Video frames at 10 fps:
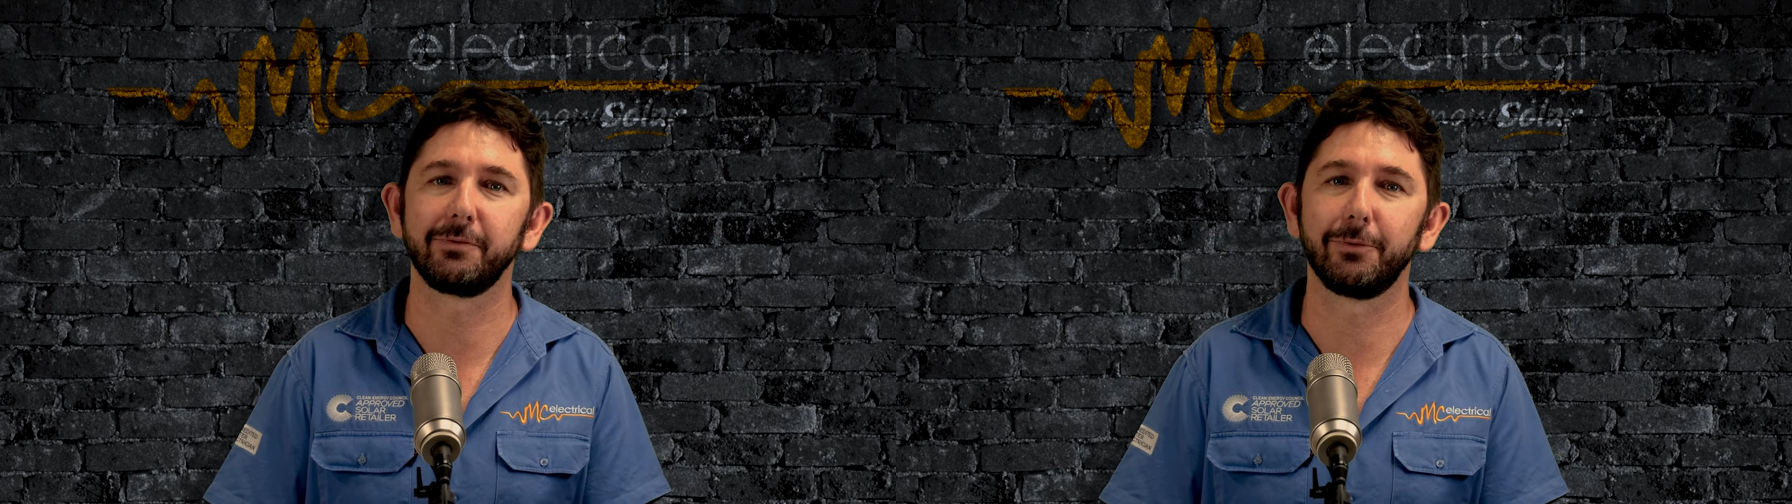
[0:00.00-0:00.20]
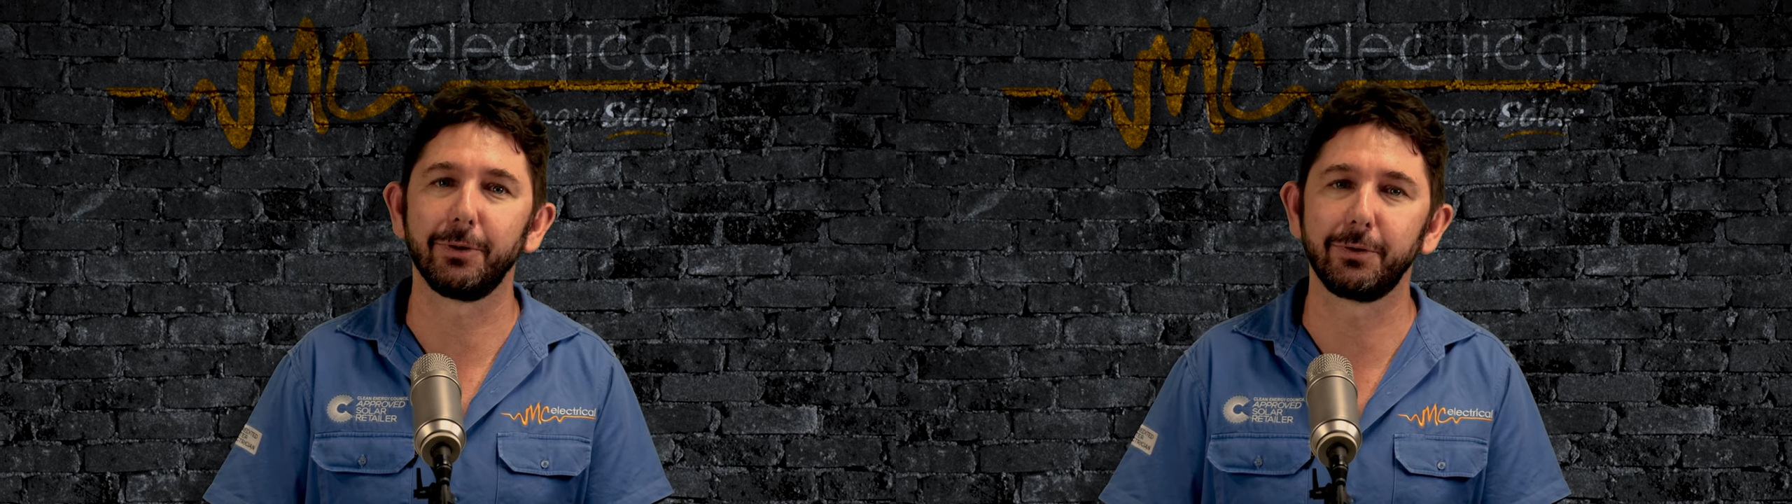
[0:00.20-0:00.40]

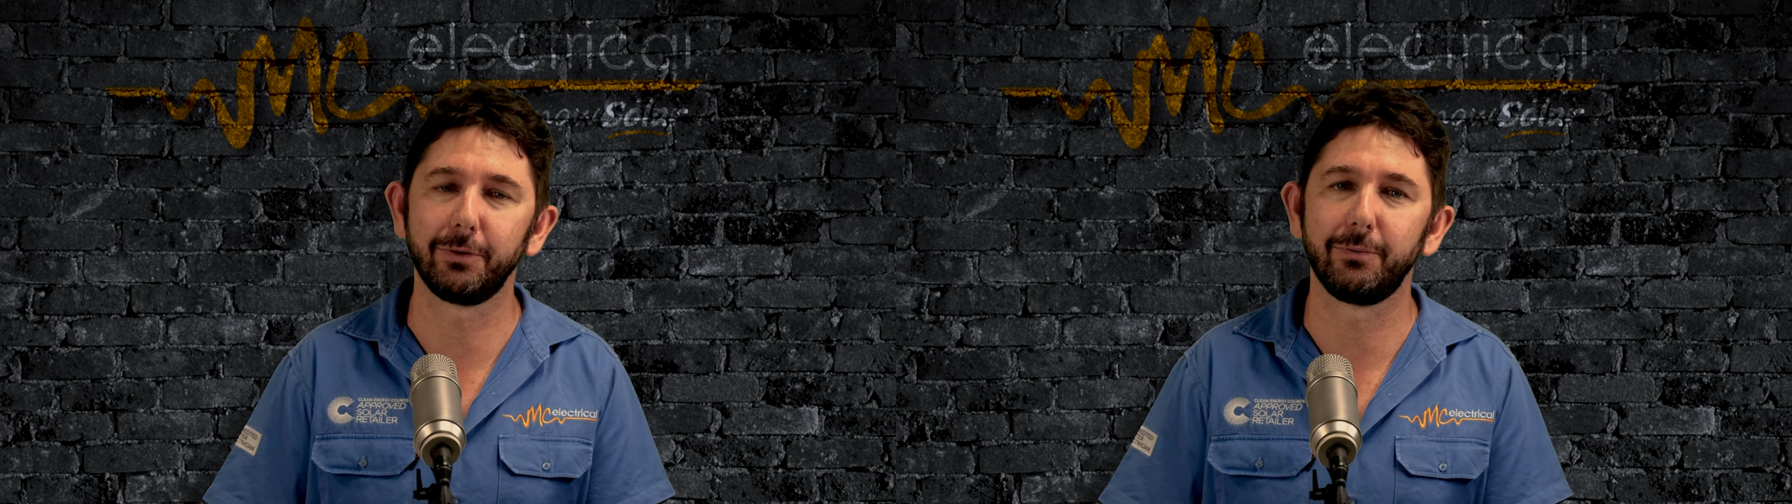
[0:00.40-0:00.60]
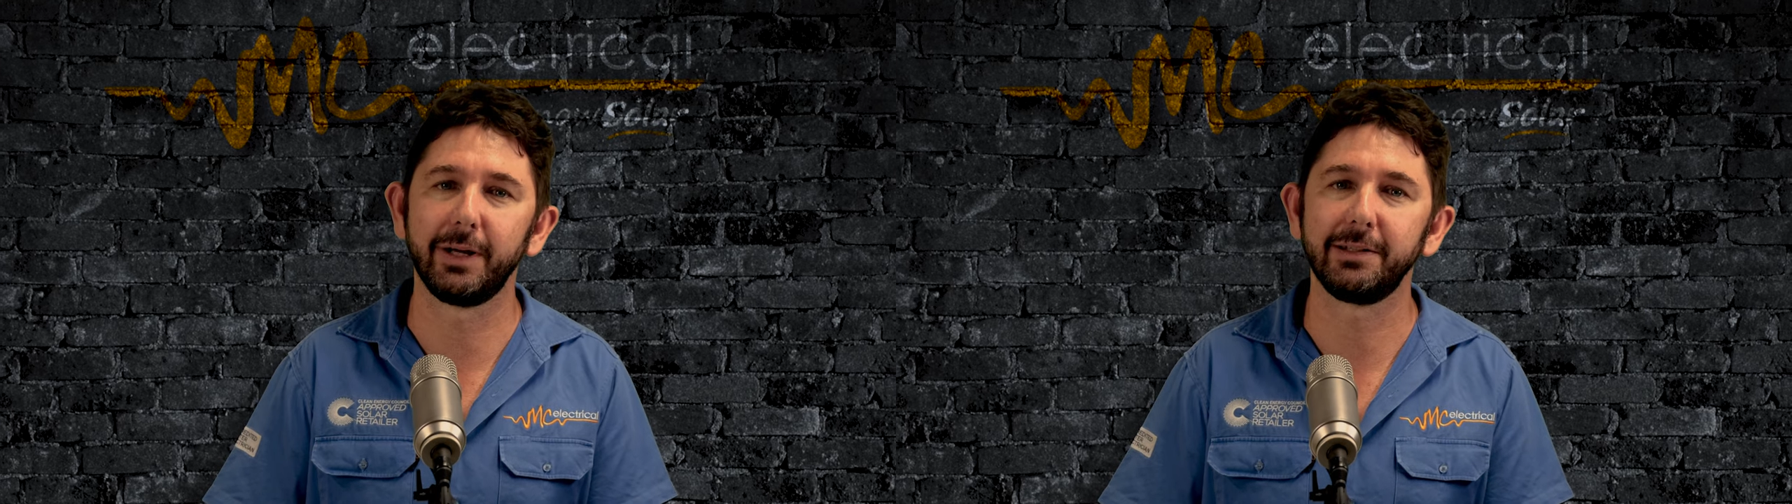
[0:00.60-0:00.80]
for a
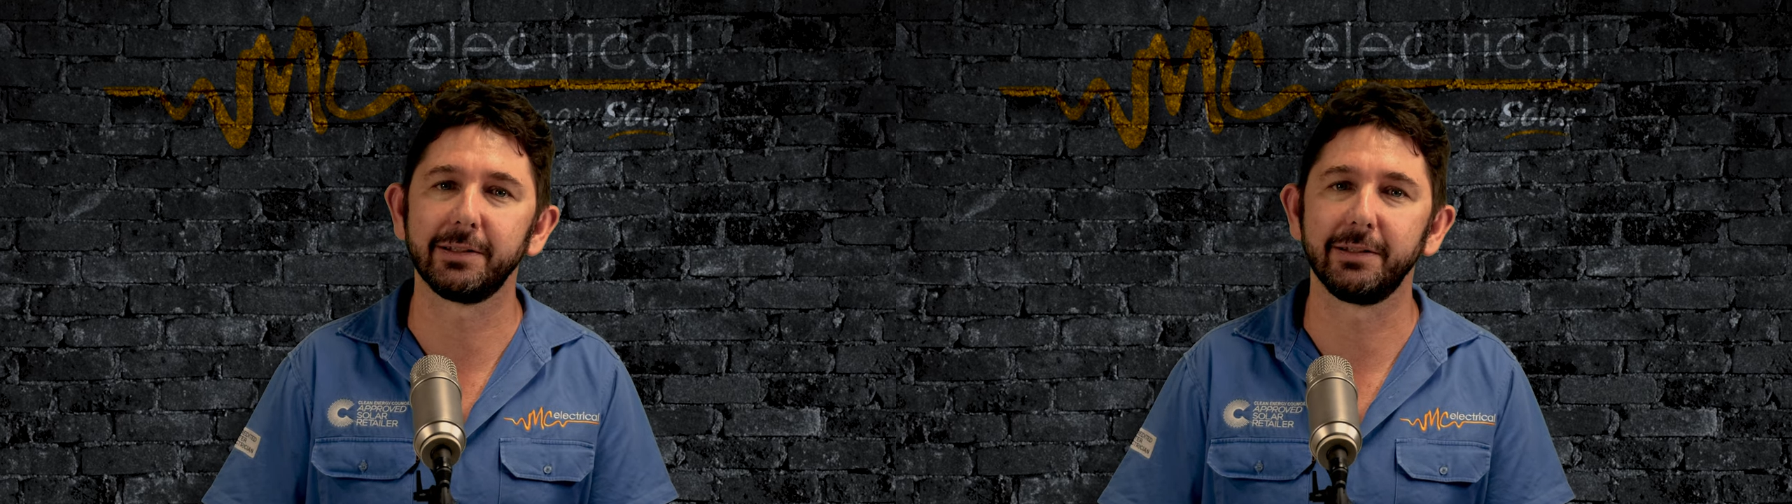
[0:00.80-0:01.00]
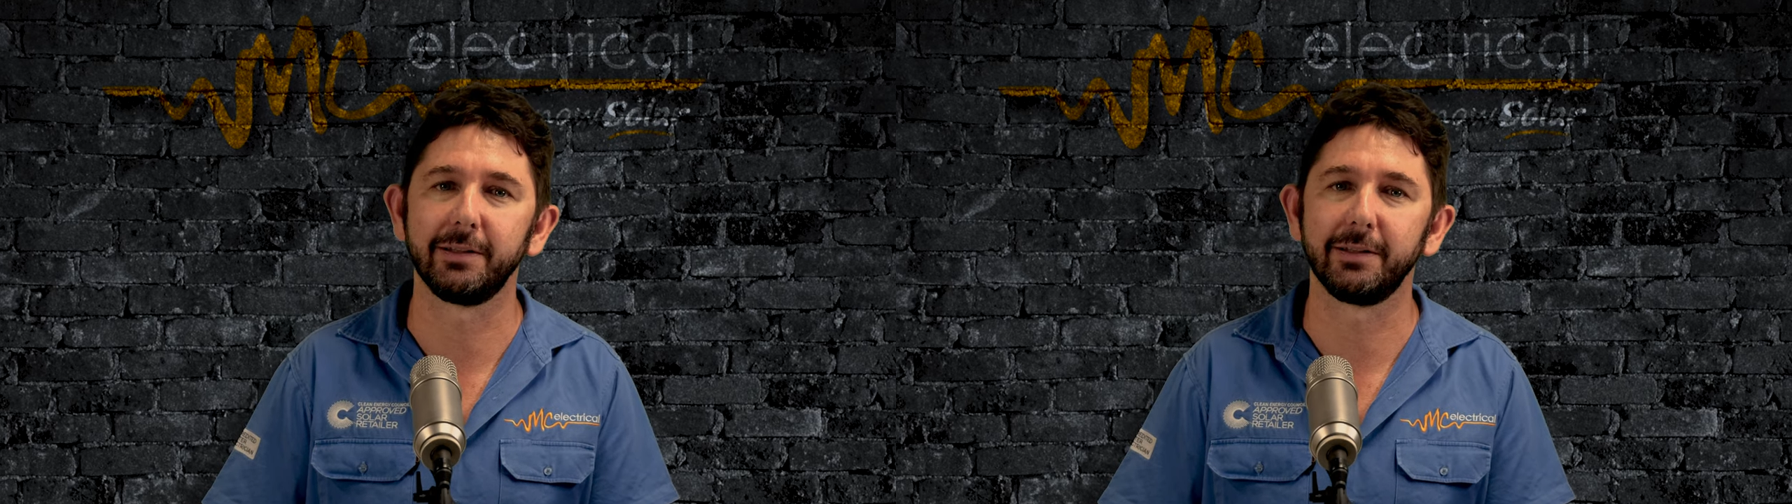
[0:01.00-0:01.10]
good reason.